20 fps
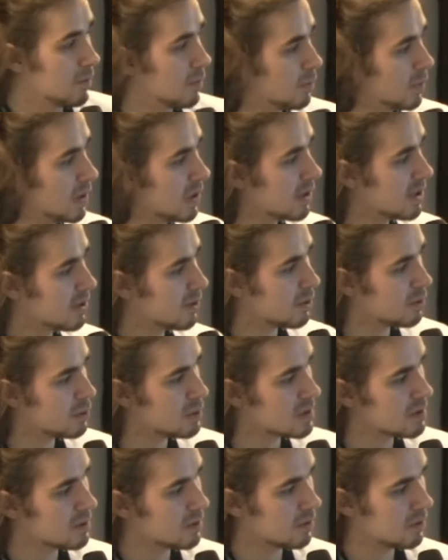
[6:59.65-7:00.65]
We can
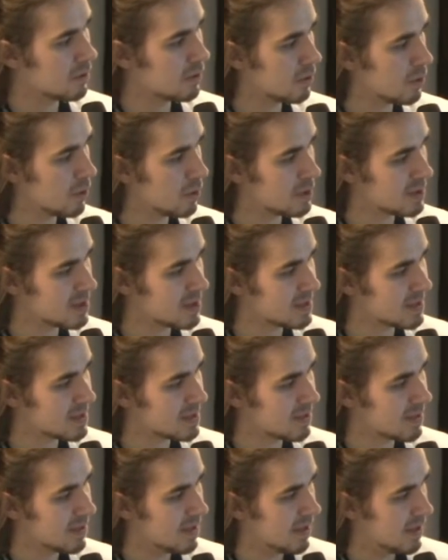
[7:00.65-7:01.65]
also note
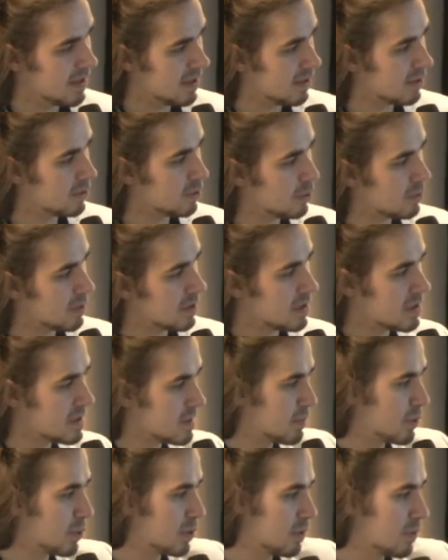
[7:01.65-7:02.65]

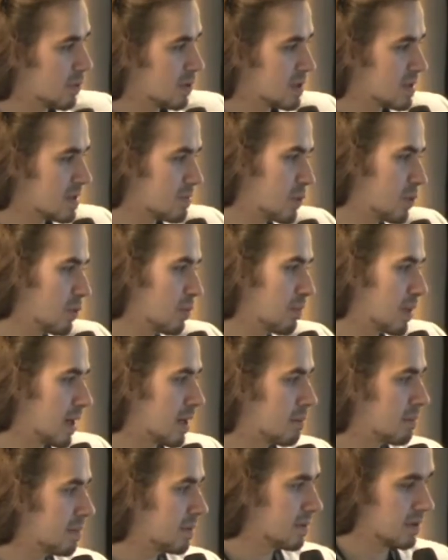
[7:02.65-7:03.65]
a small
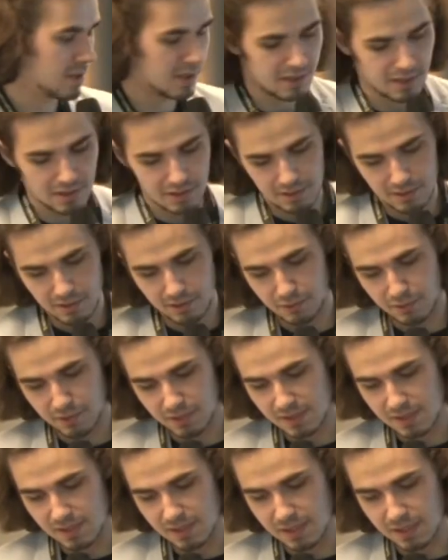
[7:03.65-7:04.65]
bump on
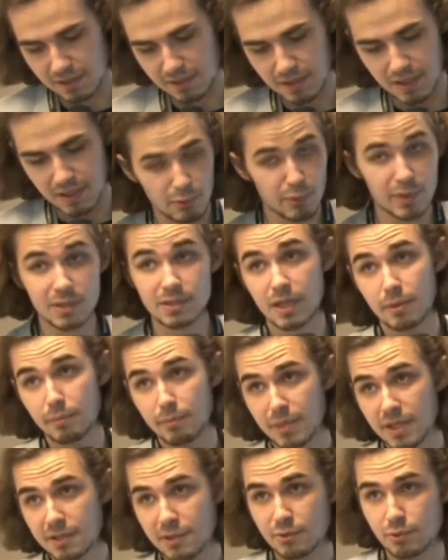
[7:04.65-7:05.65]
the slide. We'll come
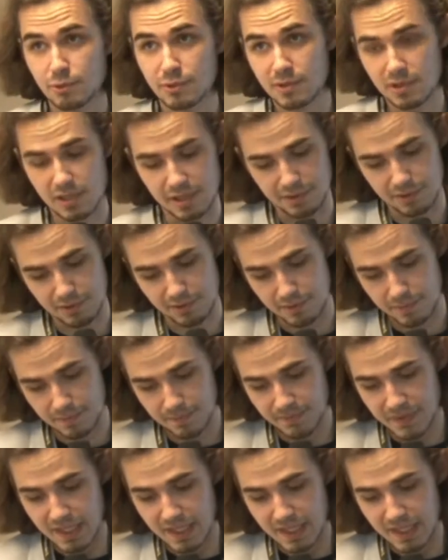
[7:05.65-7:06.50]
back to it later.